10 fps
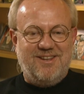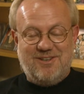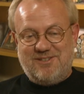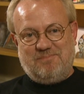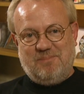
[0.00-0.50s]

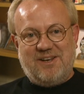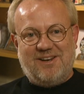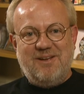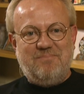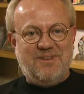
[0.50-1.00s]
split
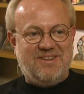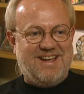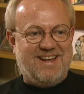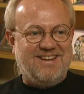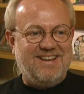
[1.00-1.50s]
lip in the
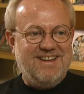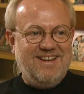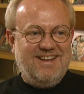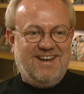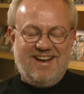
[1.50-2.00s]
end.
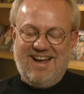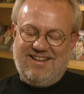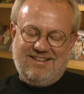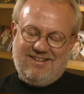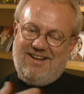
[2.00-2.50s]
And I had
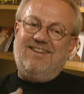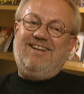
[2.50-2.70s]
to,